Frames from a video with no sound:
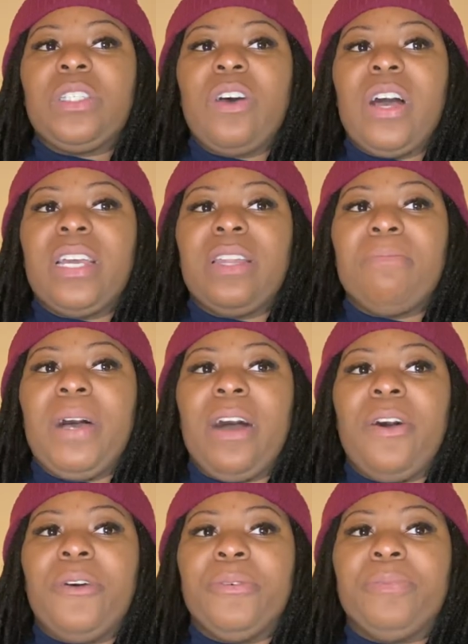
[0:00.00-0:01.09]
talking
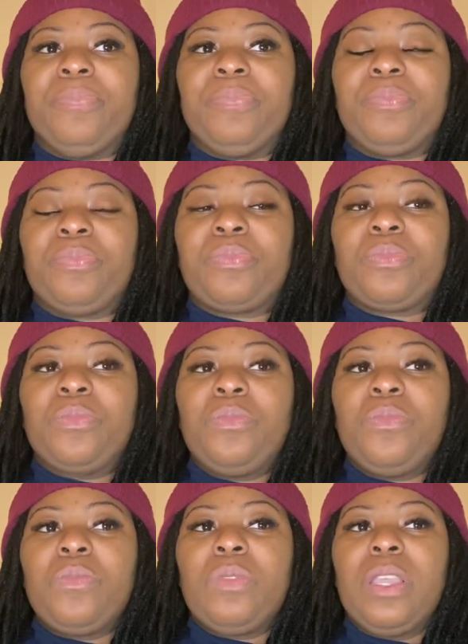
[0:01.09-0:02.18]
about
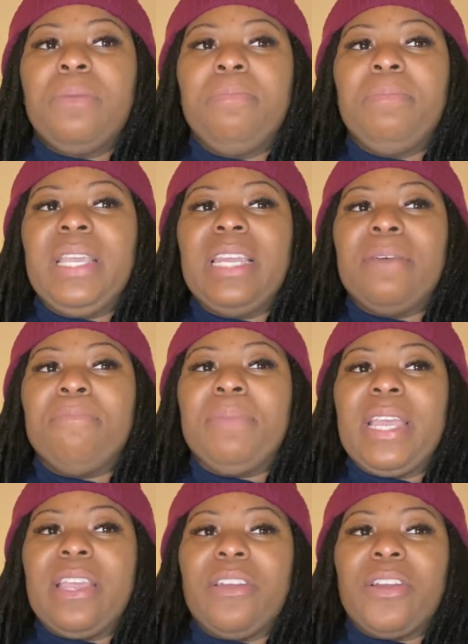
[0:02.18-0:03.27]
being a
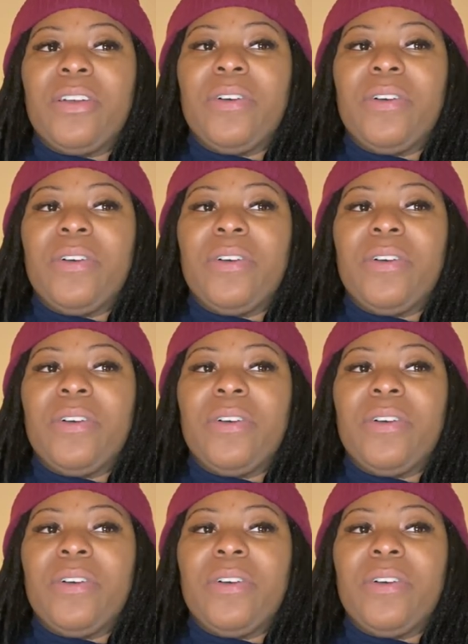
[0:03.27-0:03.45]
big girl